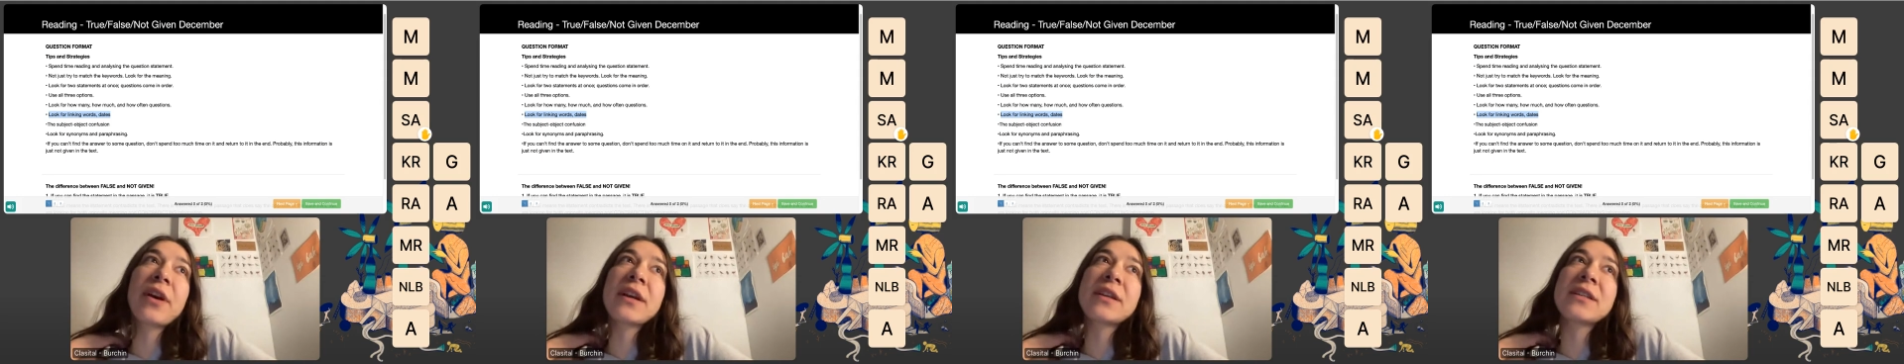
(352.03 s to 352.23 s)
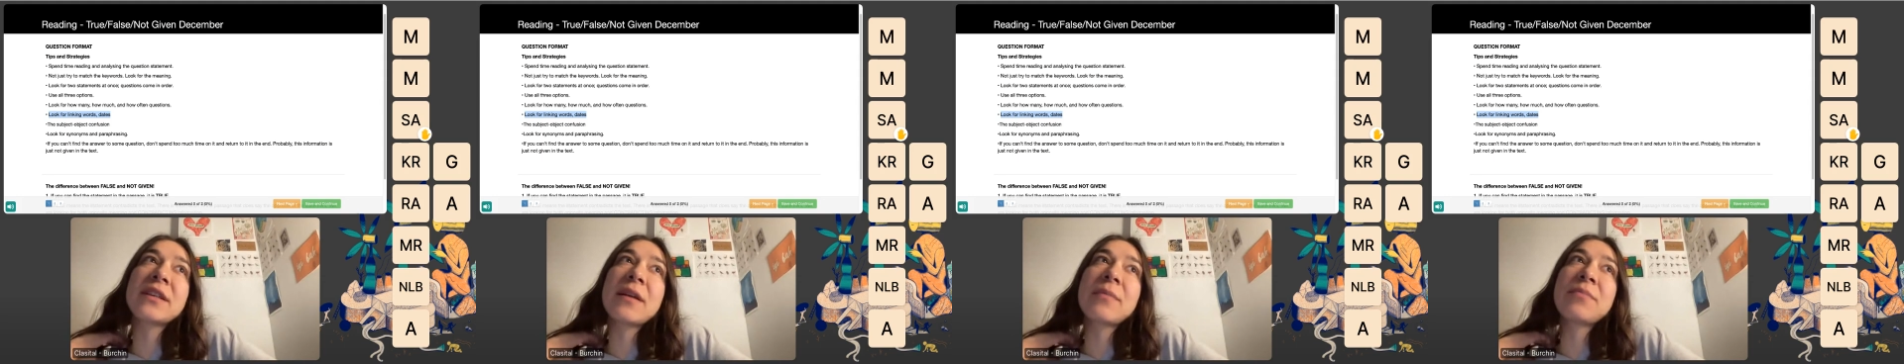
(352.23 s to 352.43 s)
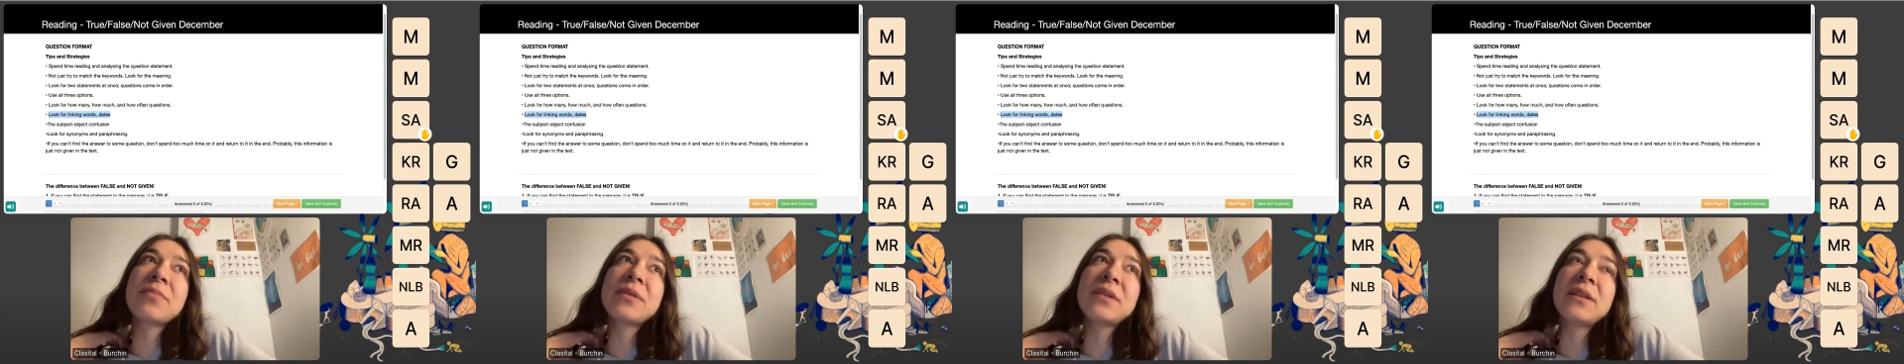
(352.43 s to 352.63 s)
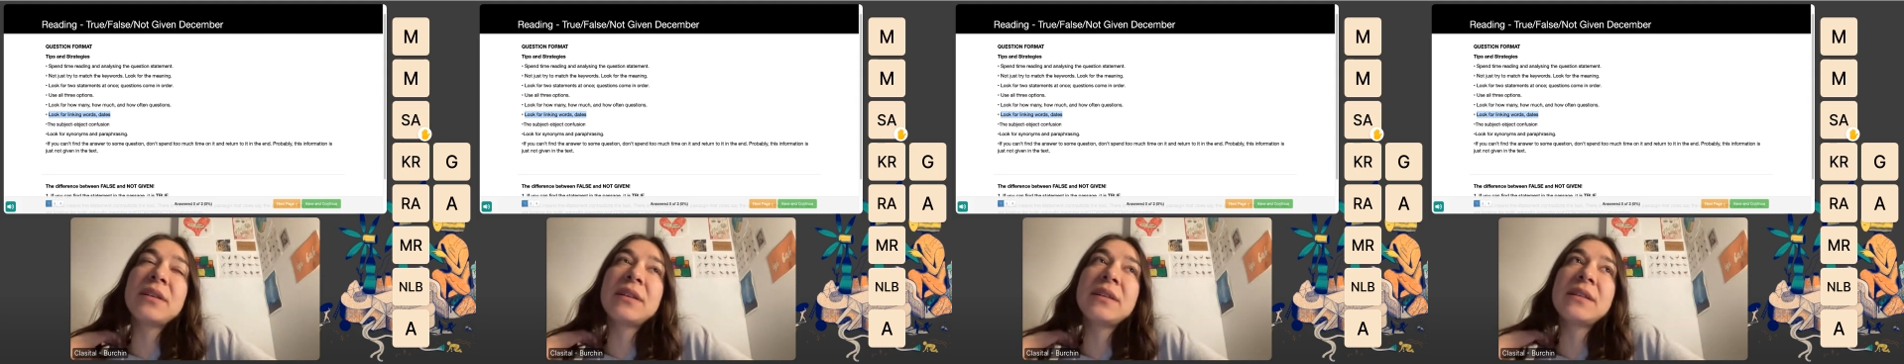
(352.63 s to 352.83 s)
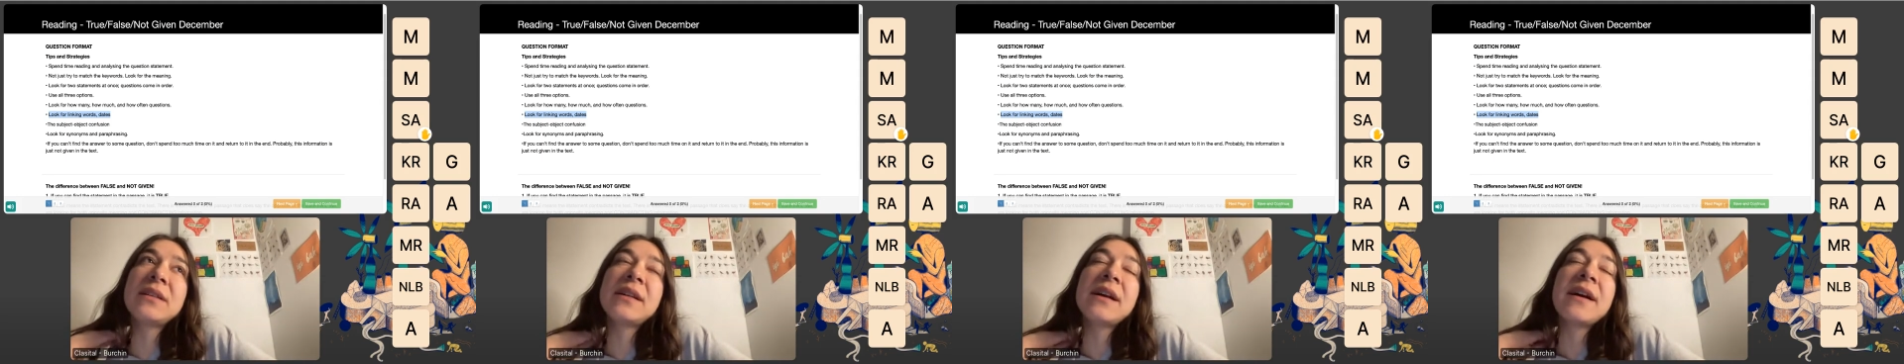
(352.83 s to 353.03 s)

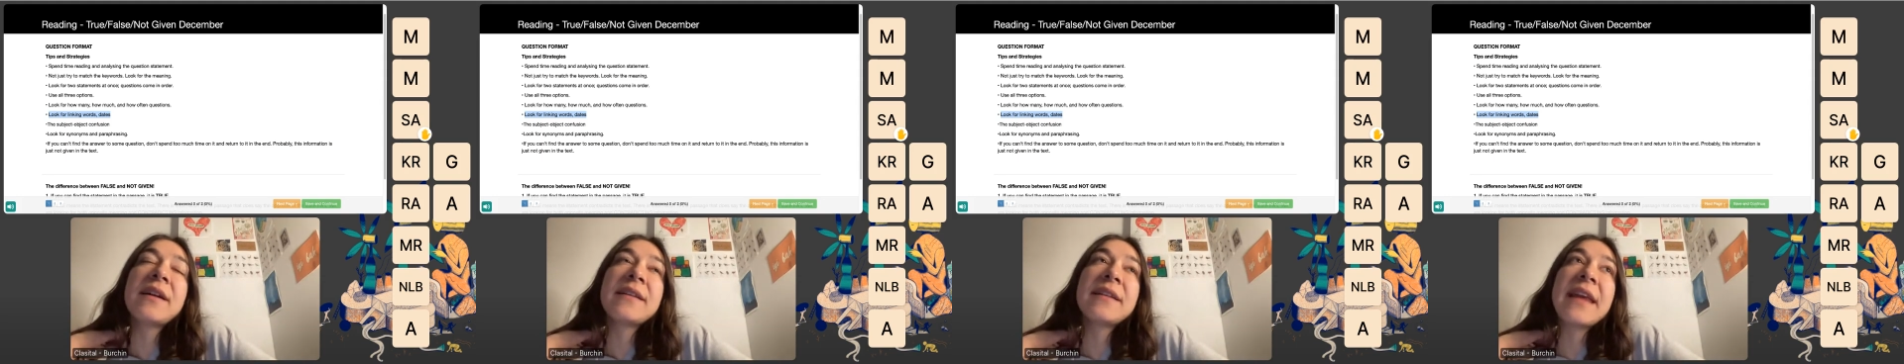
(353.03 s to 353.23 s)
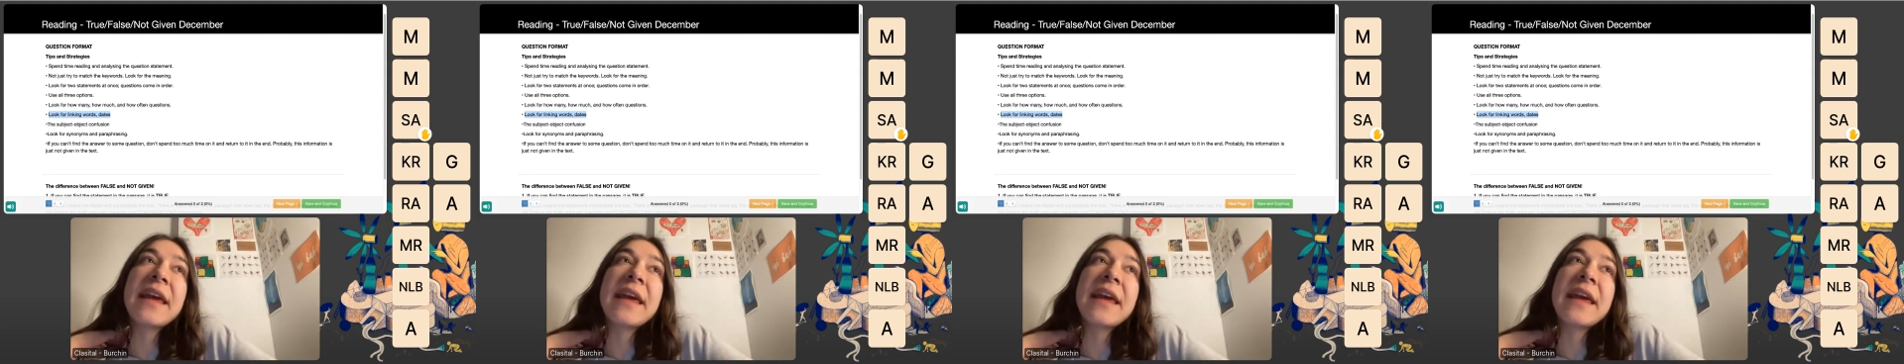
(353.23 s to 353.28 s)
example,